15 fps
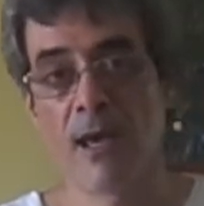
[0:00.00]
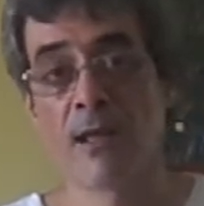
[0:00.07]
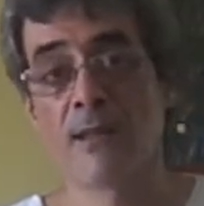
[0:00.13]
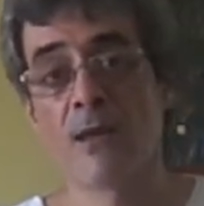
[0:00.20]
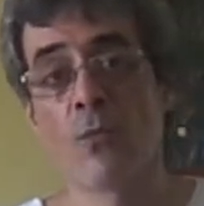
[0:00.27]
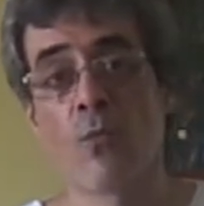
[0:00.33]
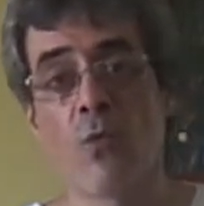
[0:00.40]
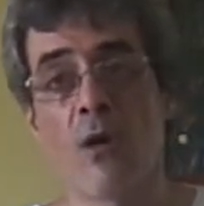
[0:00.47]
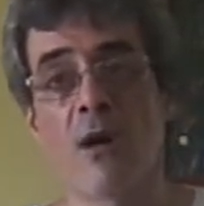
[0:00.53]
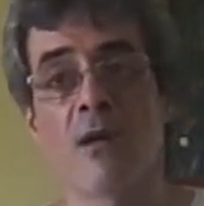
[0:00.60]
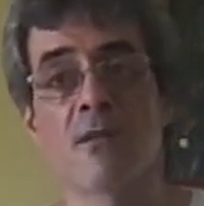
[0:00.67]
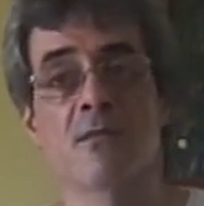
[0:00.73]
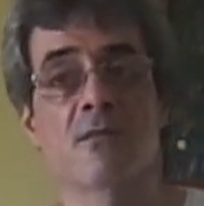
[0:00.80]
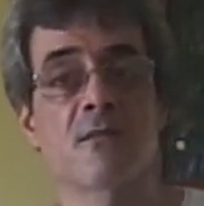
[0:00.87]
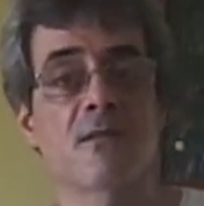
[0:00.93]
and then
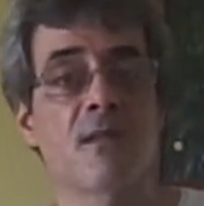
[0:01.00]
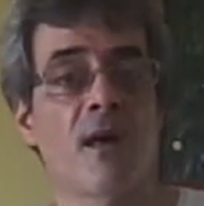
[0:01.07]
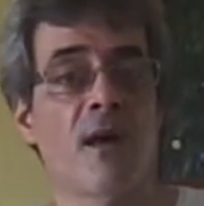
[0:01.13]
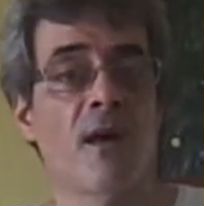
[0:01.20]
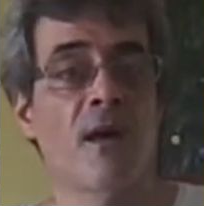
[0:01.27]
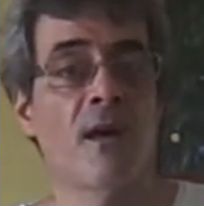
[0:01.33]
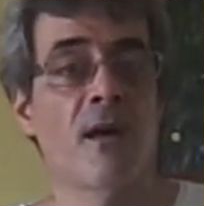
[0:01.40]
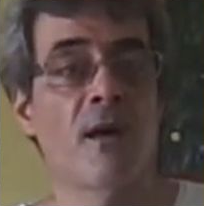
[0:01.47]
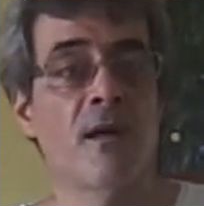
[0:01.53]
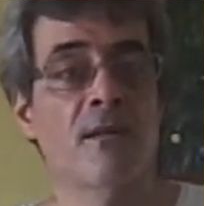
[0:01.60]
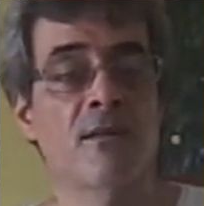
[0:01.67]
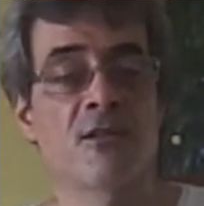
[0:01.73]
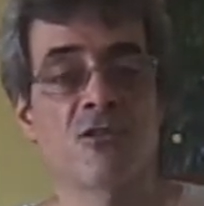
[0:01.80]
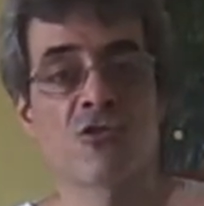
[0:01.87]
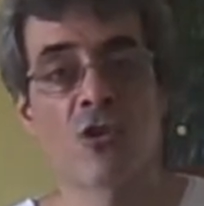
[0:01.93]
once
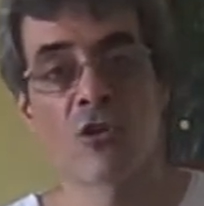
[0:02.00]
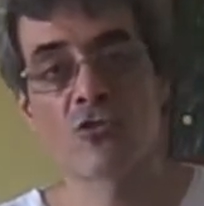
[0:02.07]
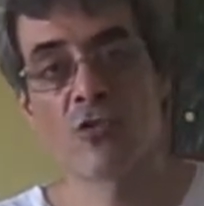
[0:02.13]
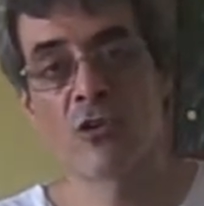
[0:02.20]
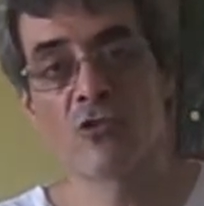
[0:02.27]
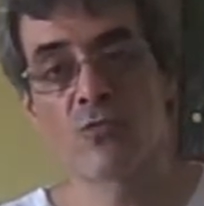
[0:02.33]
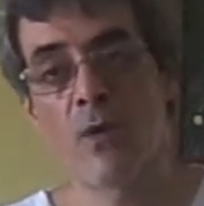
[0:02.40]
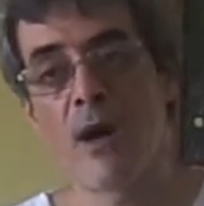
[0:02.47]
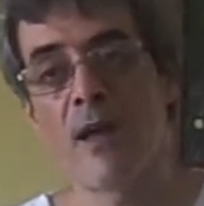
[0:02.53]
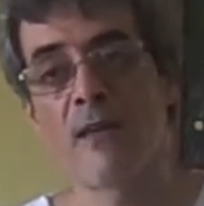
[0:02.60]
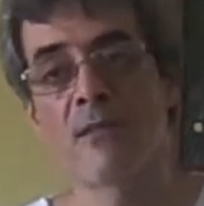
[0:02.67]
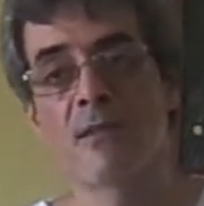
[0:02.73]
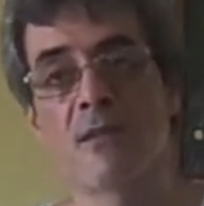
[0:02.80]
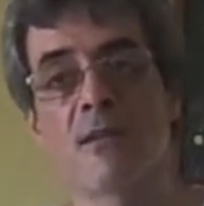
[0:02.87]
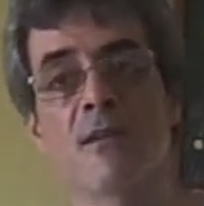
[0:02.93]
that he's talked to his
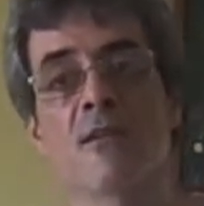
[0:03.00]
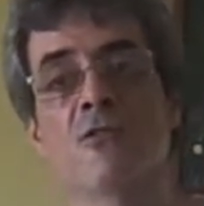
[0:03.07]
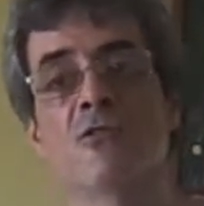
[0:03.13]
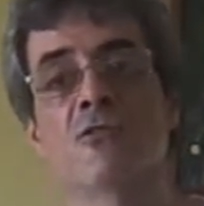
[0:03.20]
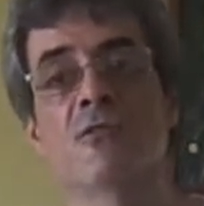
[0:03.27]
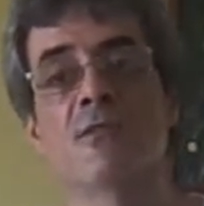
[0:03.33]
wife, he